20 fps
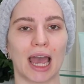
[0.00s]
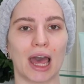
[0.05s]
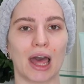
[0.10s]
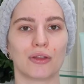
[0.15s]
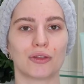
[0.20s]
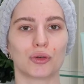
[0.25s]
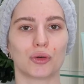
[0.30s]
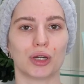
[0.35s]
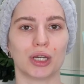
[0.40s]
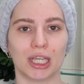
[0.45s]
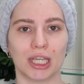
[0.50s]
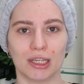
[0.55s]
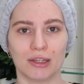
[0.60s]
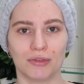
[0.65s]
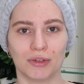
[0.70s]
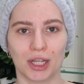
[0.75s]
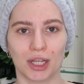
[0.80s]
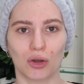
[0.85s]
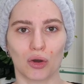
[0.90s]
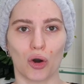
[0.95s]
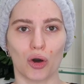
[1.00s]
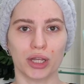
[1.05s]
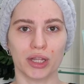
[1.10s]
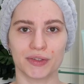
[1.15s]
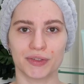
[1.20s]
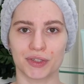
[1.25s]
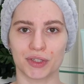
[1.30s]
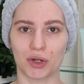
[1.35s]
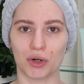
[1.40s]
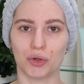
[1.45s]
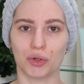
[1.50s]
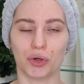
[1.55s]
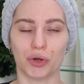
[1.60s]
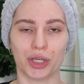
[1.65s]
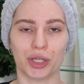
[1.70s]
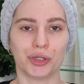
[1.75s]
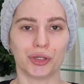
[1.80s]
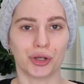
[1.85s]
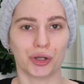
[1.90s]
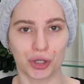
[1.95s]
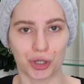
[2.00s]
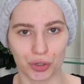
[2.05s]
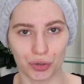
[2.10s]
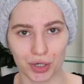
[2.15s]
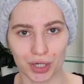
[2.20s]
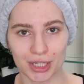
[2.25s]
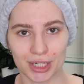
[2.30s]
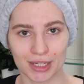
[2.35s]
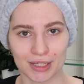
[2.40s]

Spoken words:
and or evening on its own or in your current